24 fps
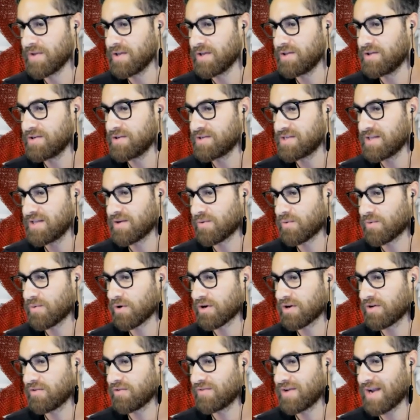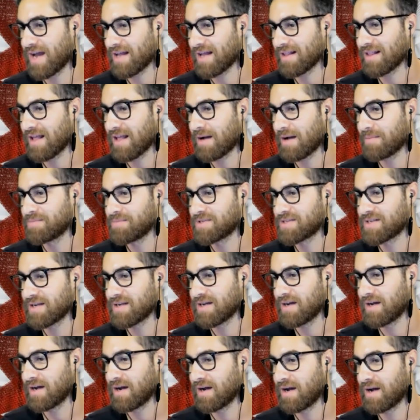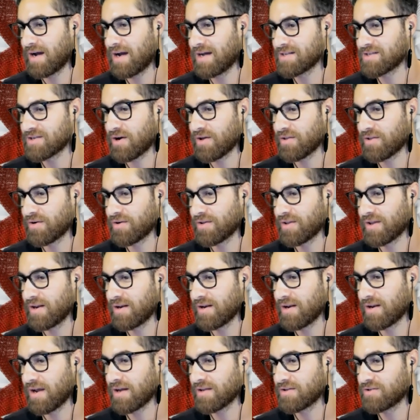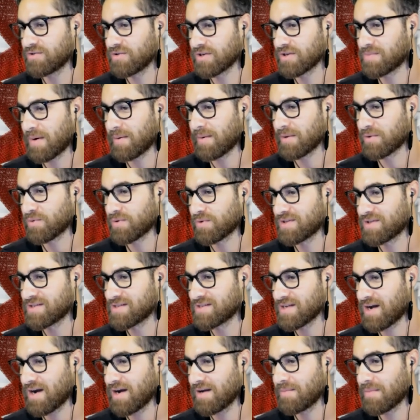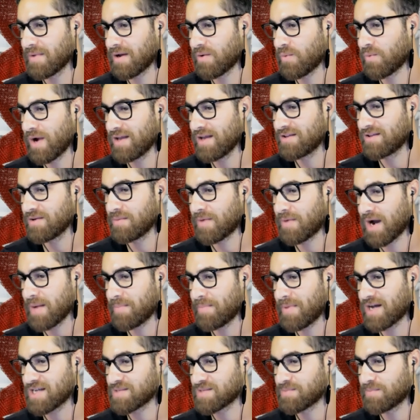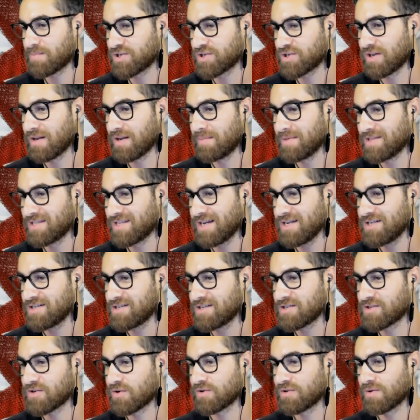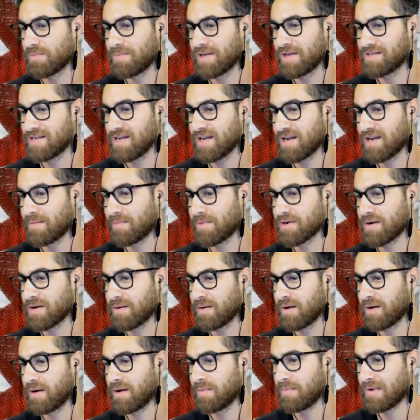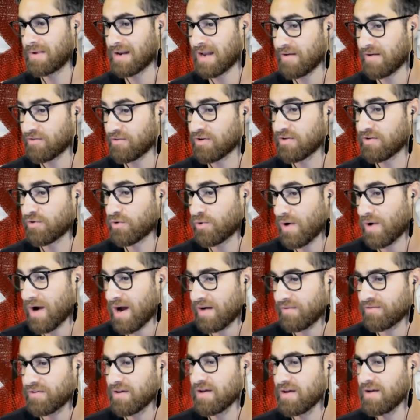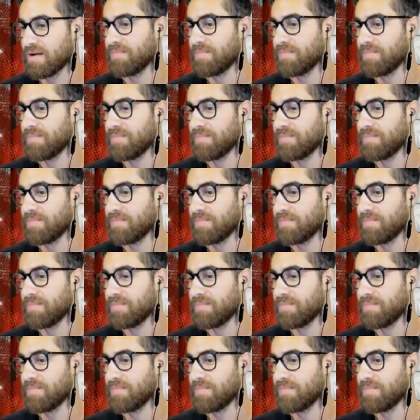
Do you see the work of NAD Labs uh, as other than to experiment with design, a way to bypass budget limitations or to maintain a, a uh, level of craft?